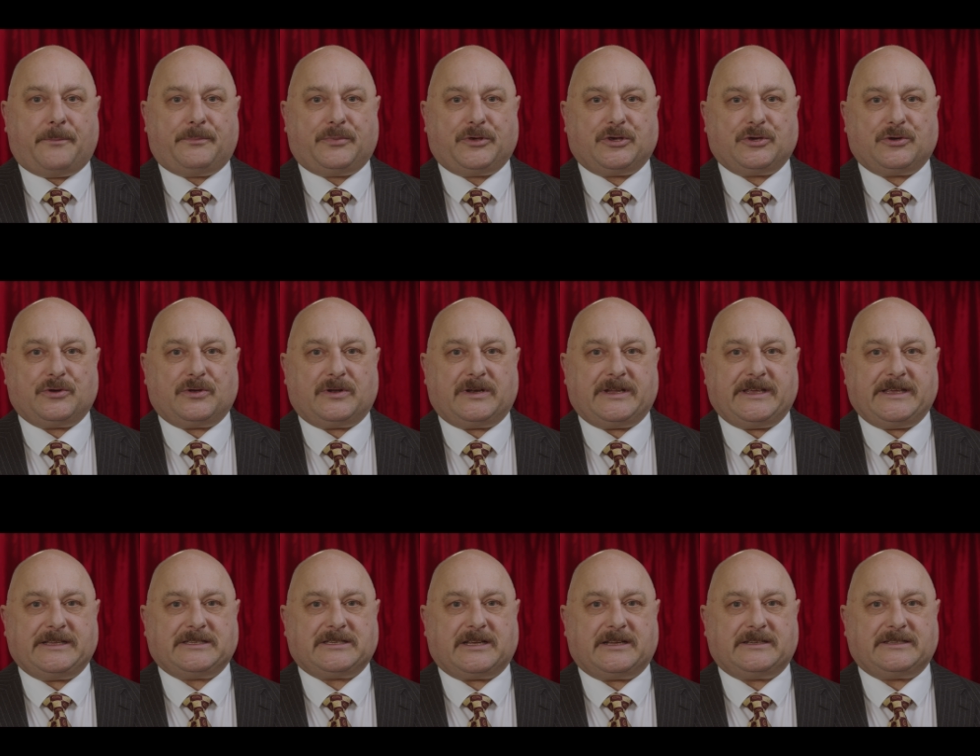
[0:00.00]

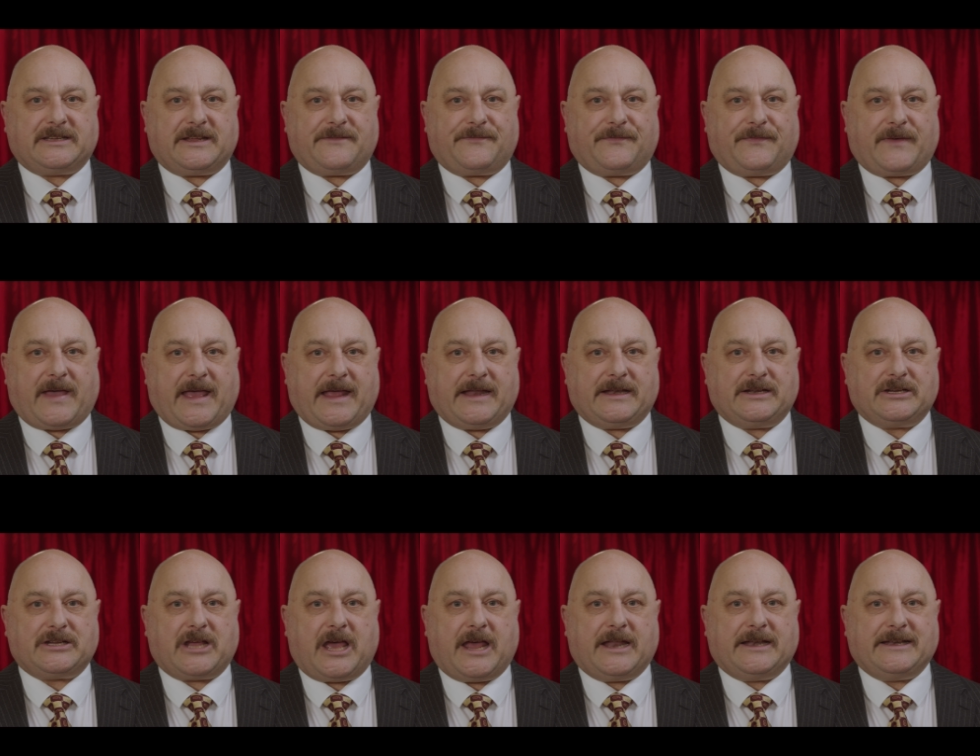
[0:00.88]
purely to
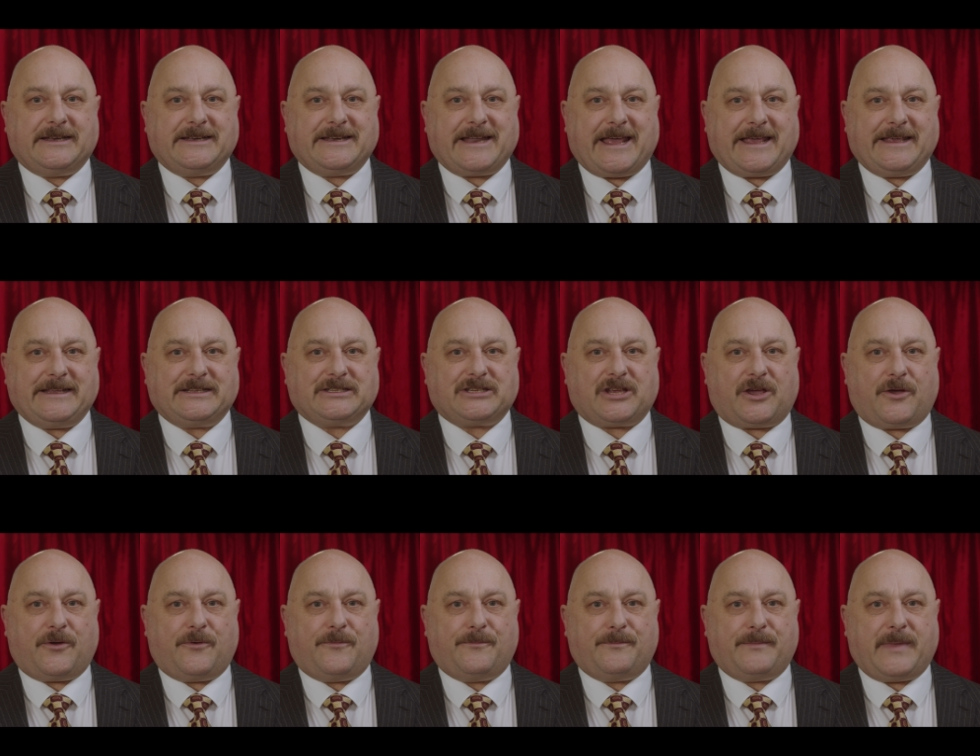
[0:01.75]
defend
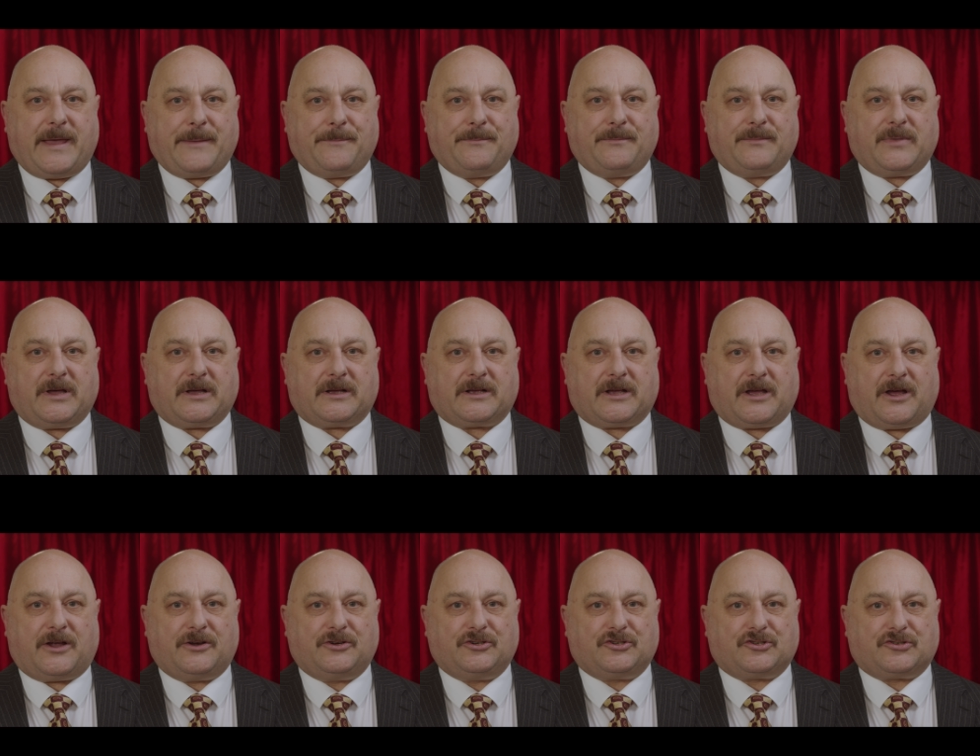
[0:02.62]
NATO member
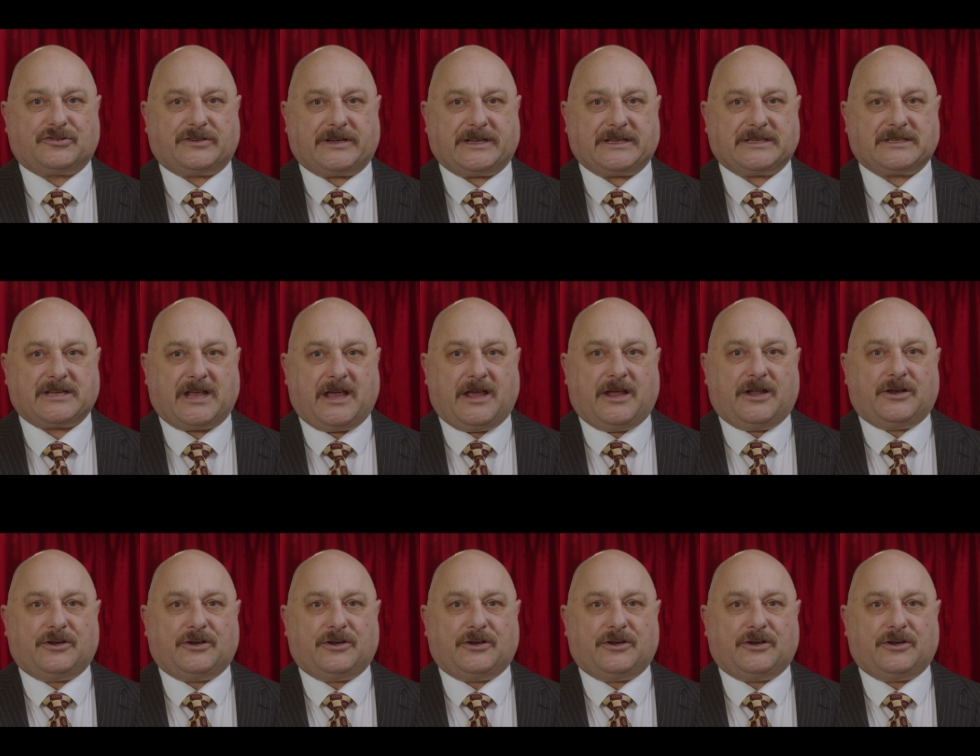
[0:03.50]
countries,